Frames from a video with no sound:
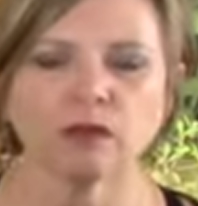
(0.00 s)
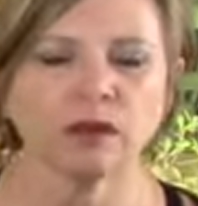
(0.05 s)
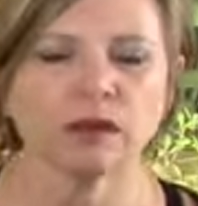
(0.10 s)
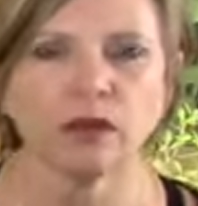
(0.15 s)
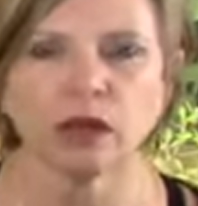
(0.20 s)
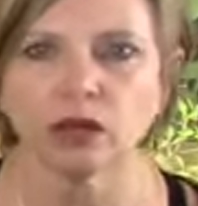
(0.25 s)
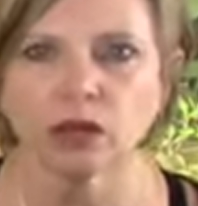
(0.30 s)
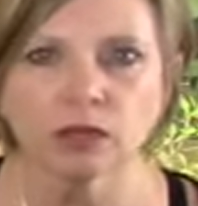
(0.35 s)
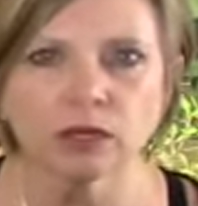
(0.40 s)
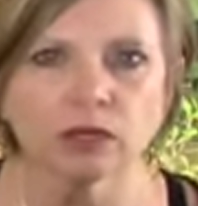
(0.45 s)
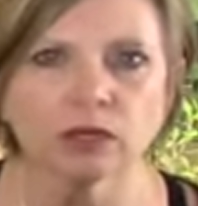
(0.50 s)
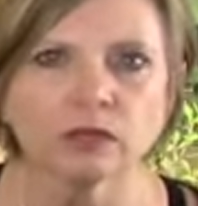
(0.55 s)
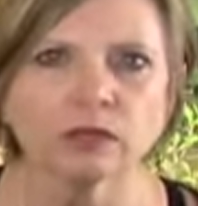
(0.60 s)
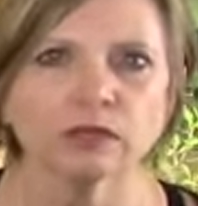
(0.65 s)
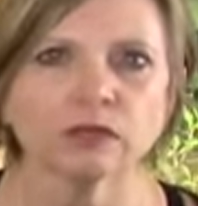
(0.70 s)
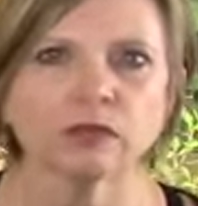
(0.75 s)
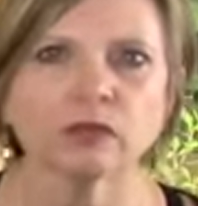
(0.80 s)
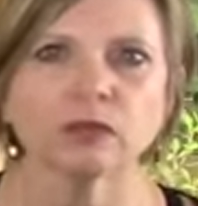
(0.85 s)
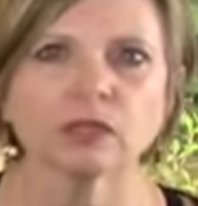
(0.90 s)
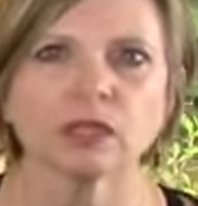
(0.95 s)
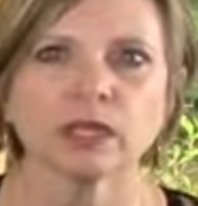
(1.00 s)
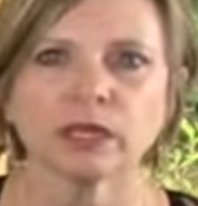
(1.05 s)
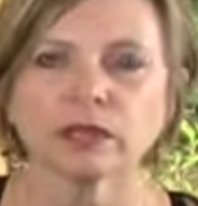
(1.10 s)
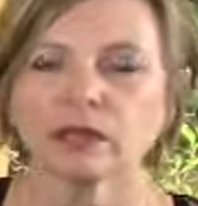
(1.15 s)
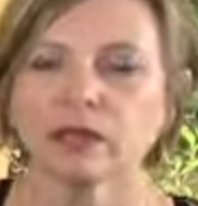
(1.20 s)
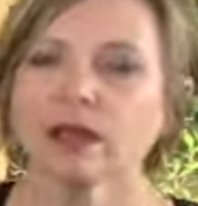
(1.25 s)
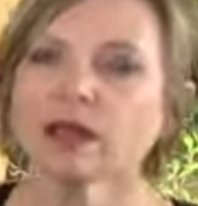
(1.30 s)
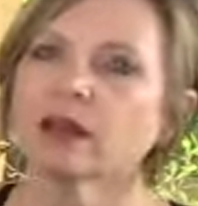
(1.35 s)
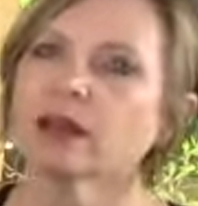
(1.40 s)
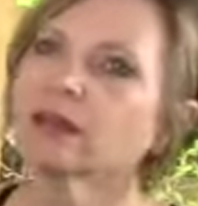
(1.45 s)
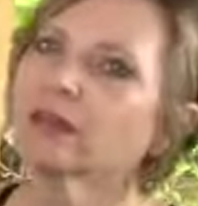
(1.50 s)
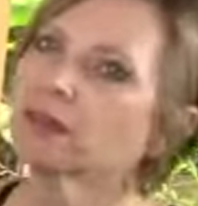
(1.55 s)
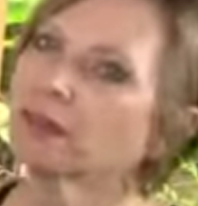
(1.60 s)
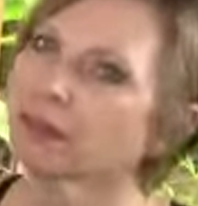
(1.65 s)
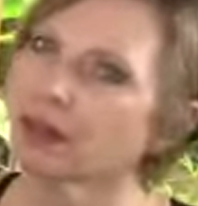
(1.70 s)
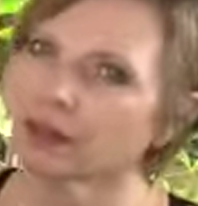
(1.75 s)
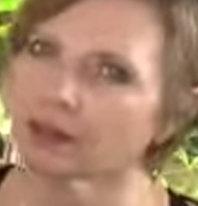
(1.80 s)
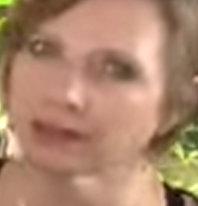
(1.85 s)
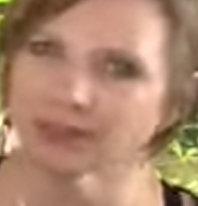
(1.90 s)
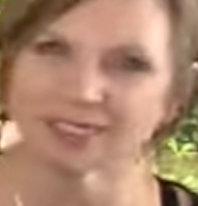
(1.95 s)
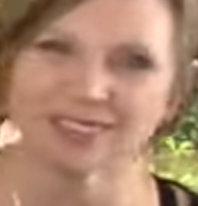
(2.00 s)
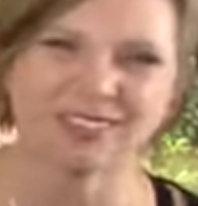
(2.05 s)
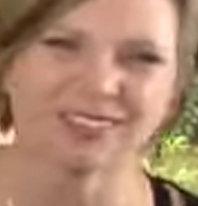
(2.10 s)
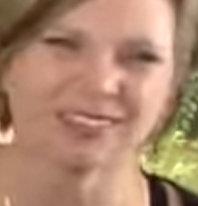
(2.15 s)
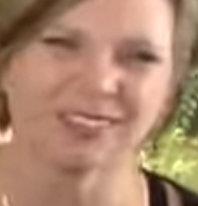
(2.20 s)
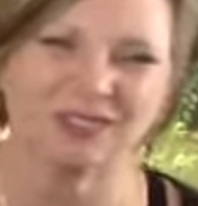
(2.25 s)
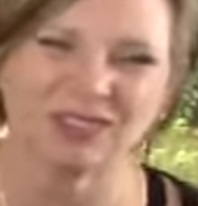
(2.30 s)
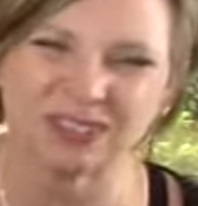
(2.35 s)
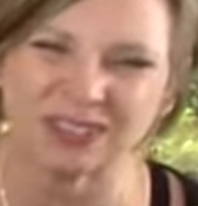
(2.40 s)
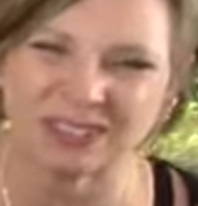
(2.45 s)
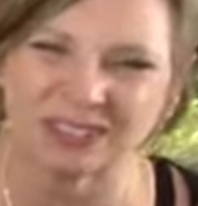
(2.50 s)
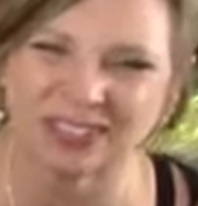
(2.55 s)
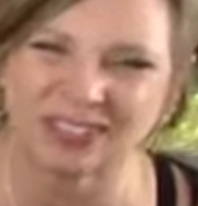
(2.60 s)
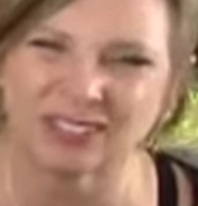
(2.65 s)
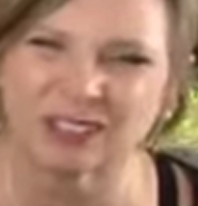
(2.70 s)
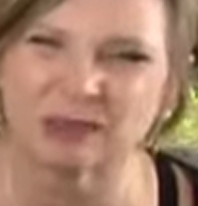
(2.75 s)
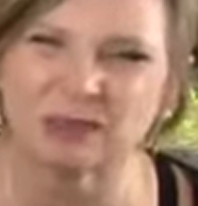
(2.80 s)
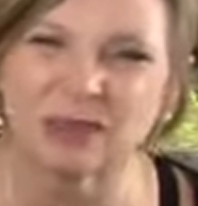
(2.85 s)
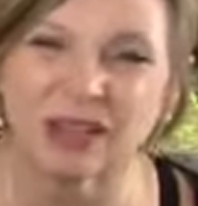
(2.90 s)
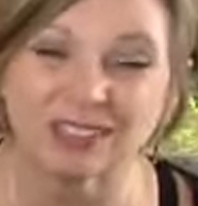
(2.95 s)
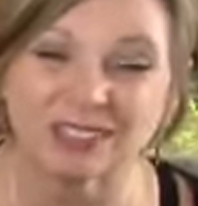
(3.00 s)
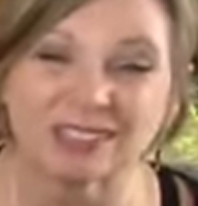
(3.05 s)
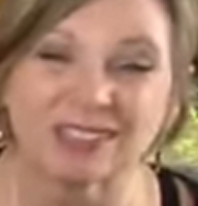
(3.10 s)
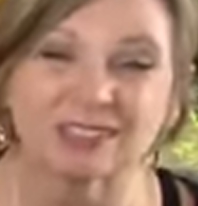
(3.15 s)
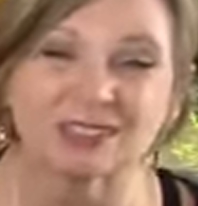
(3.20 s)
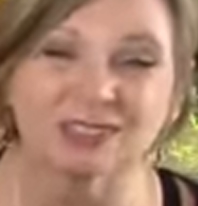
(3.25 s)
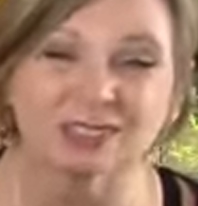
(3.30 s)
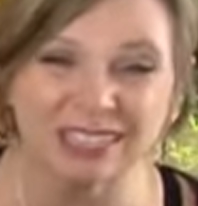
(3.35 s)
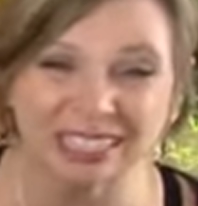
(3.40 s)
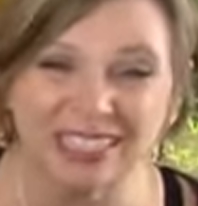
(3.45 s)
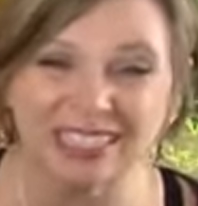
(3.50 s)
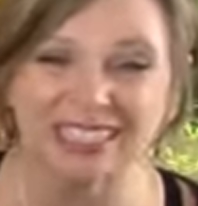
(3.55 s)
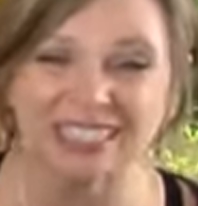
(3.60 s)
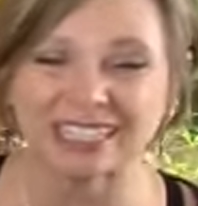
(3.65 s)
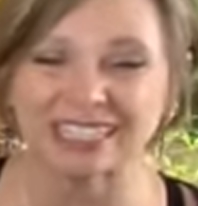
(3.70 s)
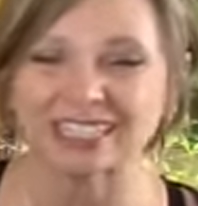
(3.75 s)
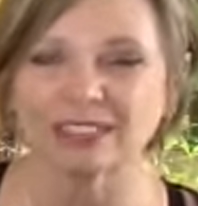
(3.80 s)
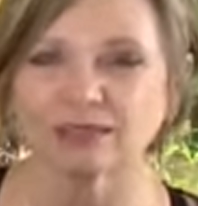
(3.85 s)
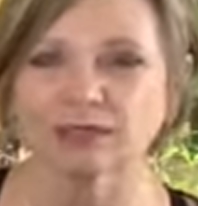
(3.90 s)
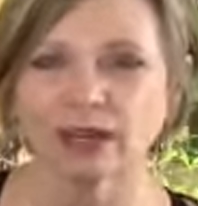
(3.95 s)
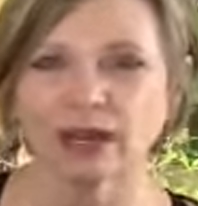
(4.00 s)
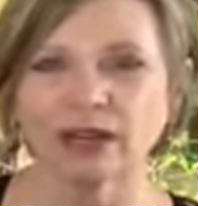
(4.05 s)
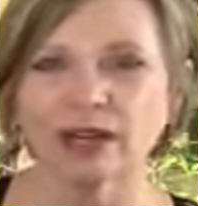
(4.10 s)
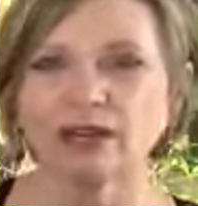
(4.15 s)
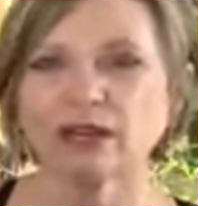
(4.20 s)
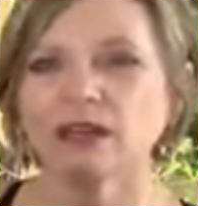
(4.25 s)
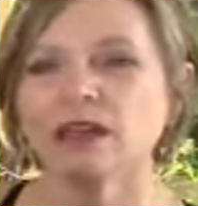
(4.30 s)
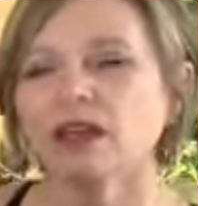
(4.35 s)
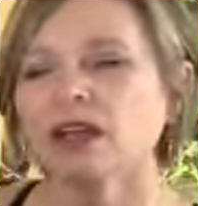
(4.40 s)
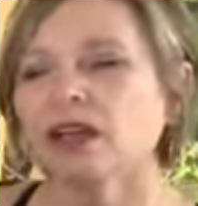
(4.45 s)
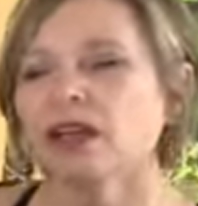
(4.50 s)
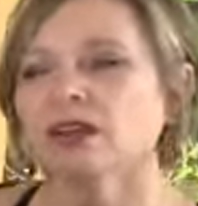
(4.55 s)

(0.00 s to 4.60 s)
an article or something like that, that's typically you're meant to read it, right?